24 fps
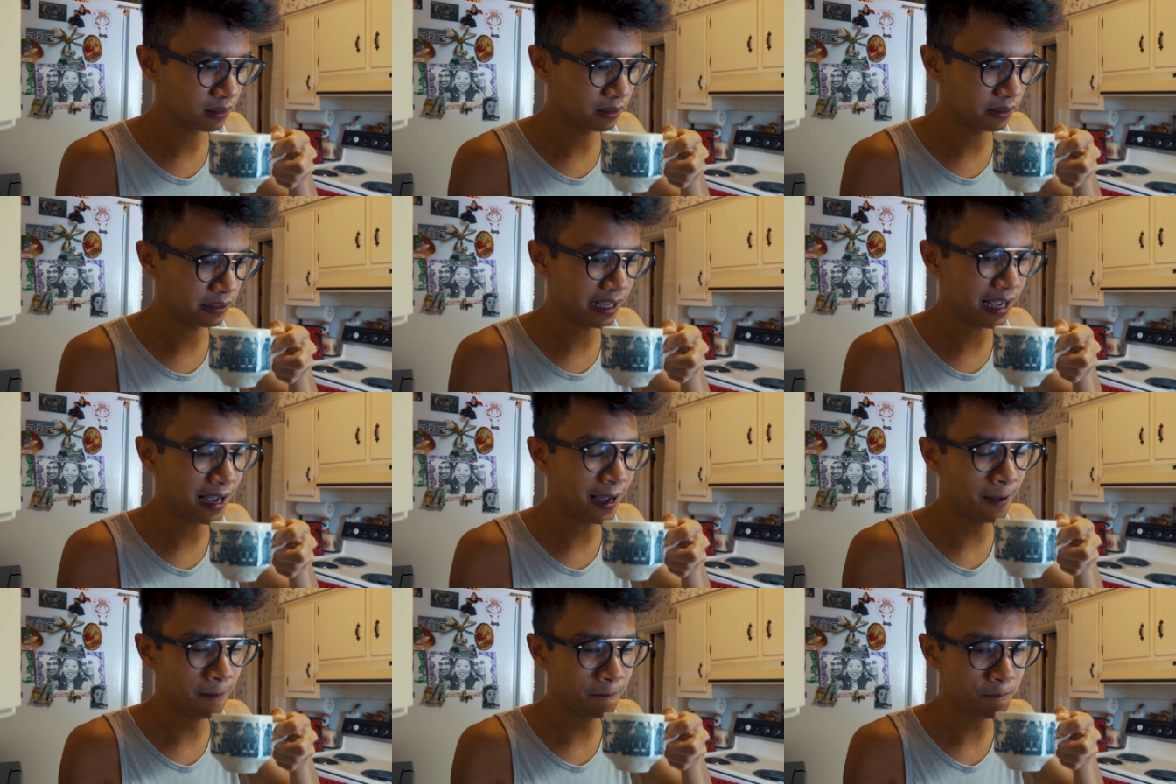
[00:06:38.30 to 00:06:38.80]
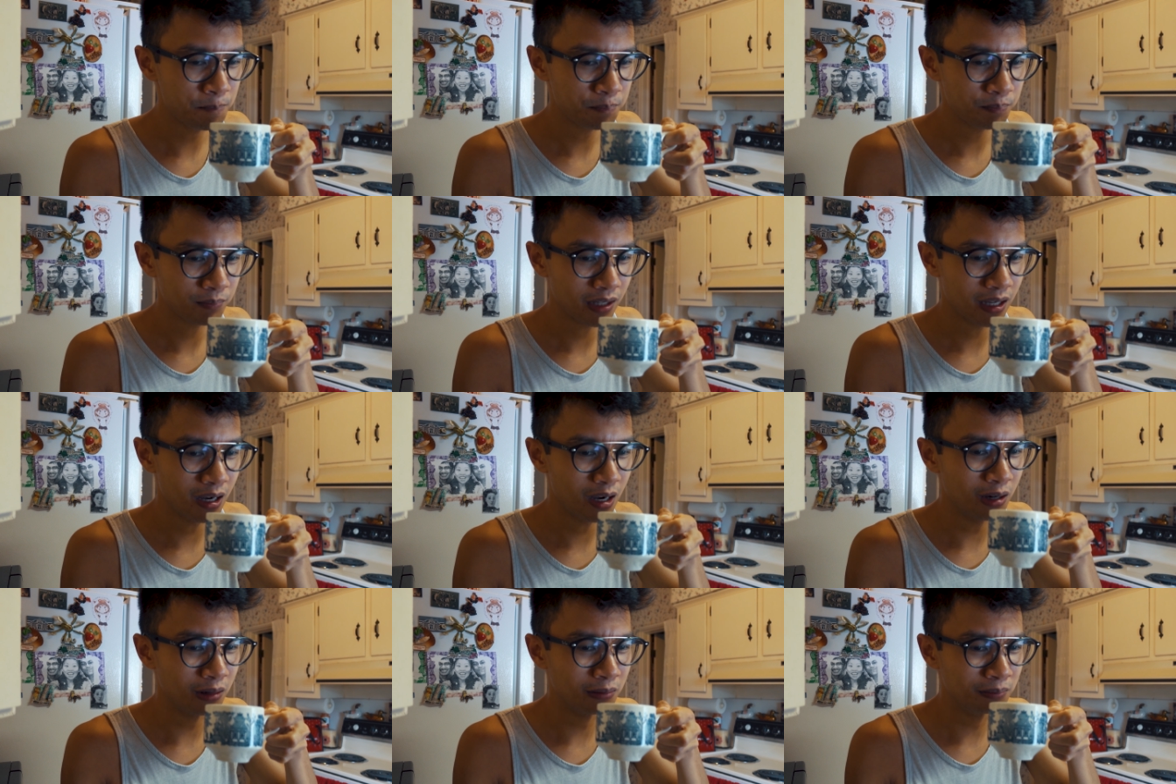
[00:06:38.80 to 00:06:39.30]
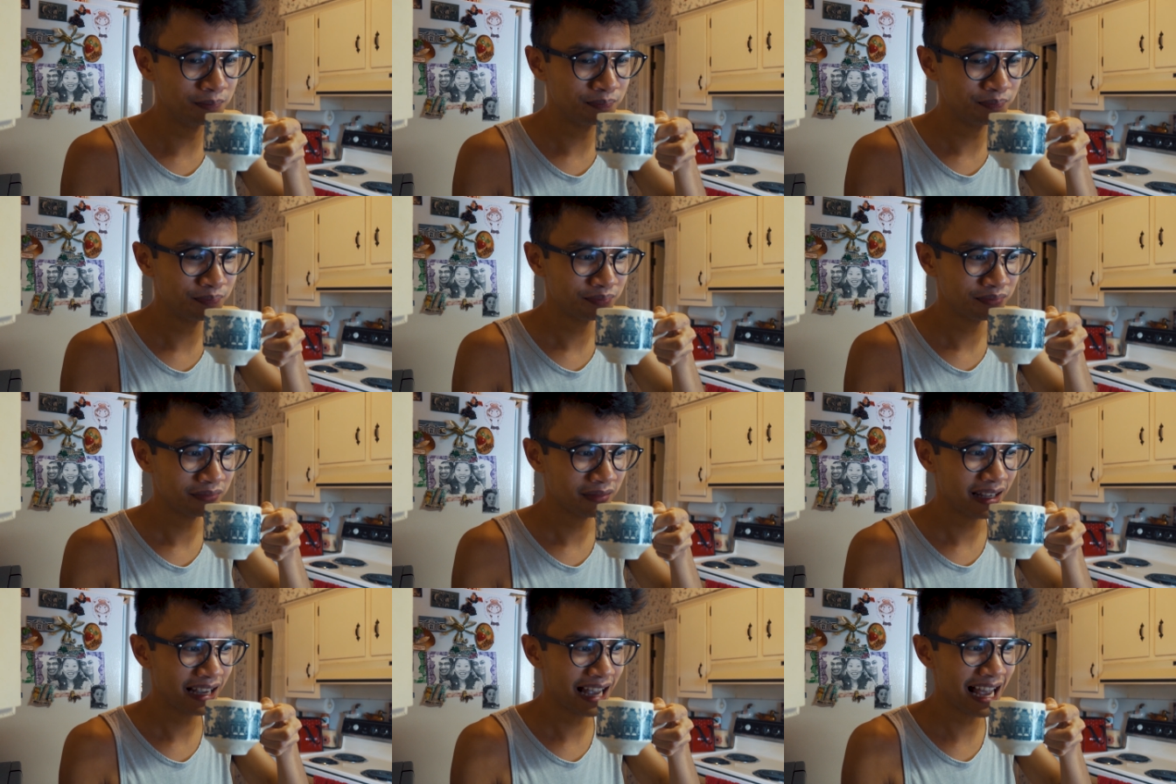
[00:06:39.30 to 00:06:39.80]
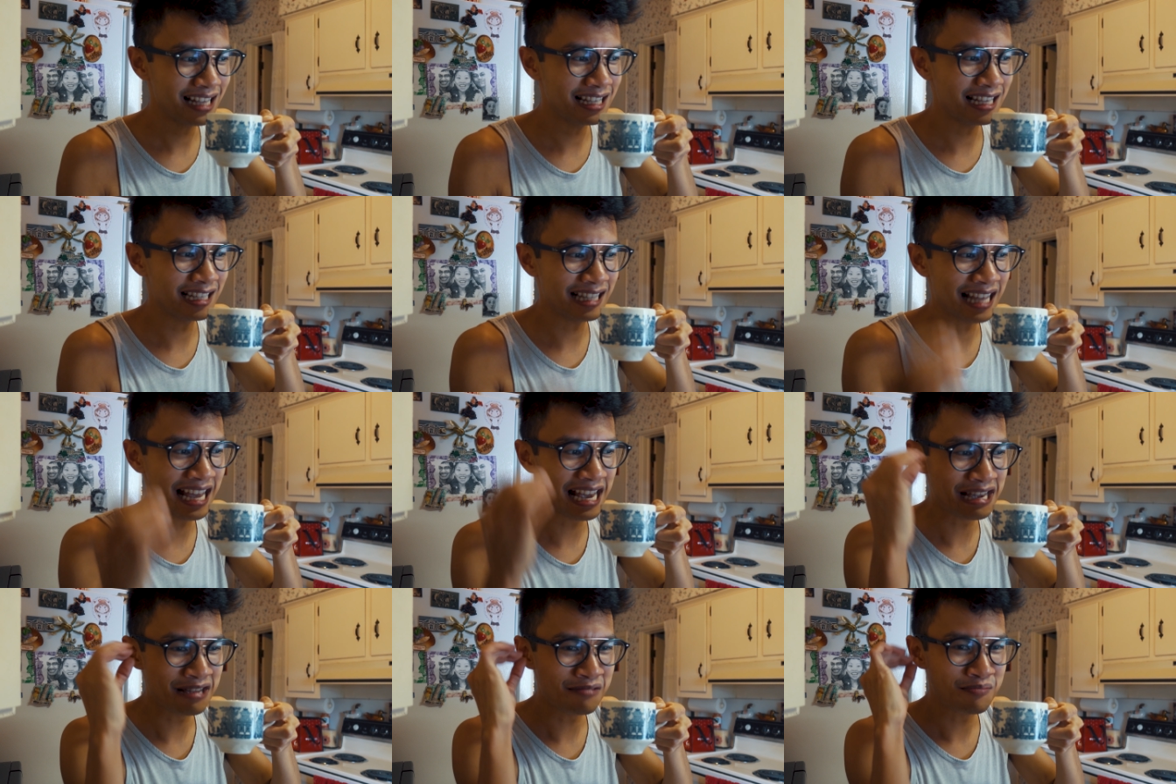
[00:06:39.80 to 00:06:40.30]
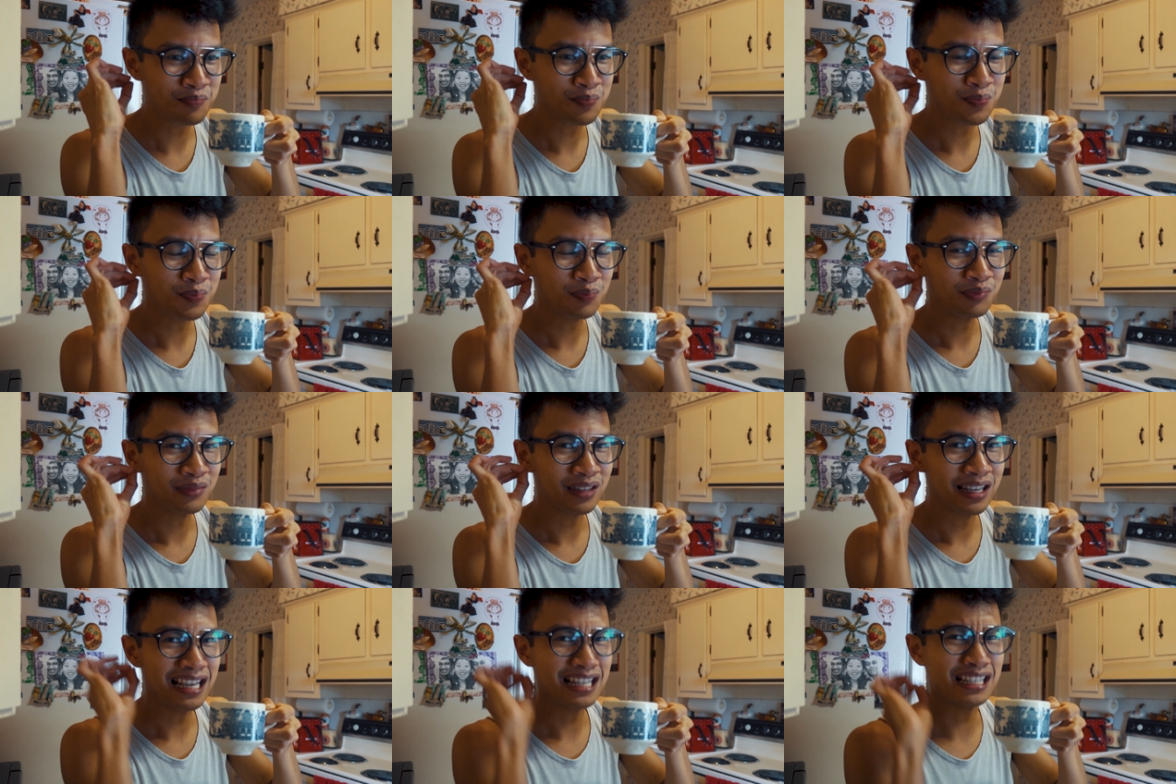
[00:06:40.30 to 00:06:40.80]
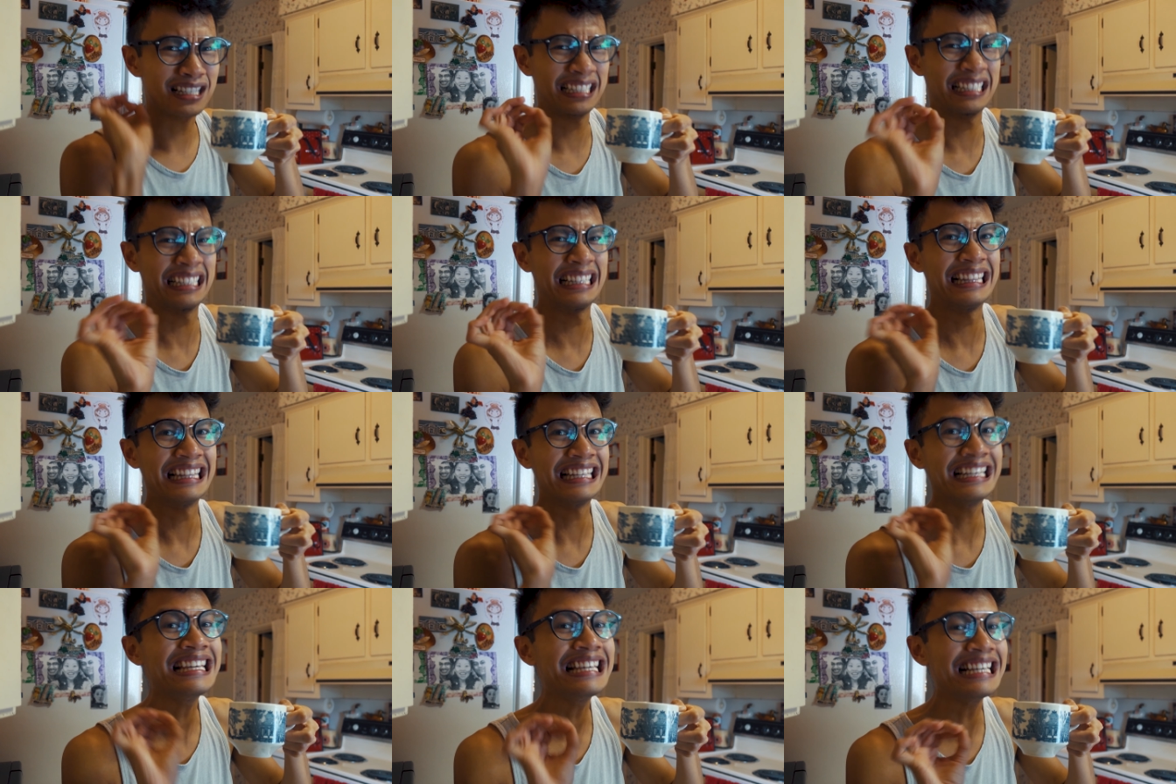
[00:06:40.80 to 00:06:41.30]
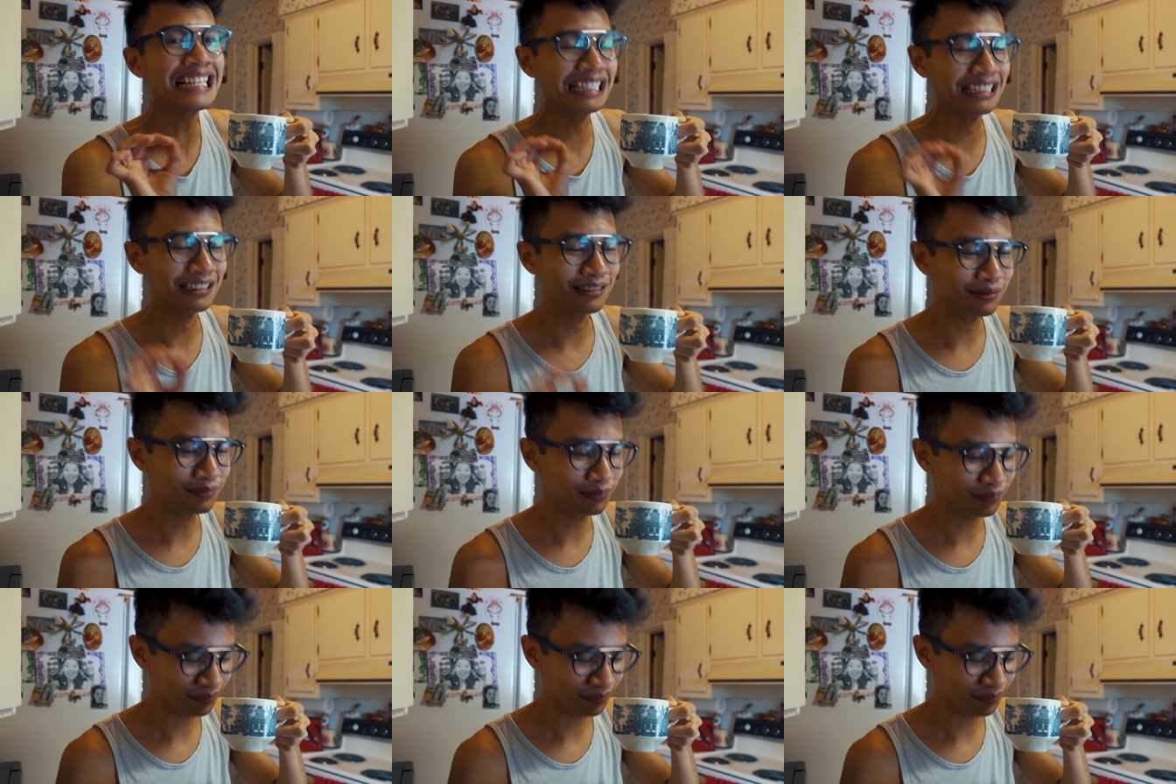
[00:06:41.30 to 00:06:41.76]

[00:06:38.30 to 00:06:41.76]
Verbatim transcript: Yeah. Oh, it has this like it's clean.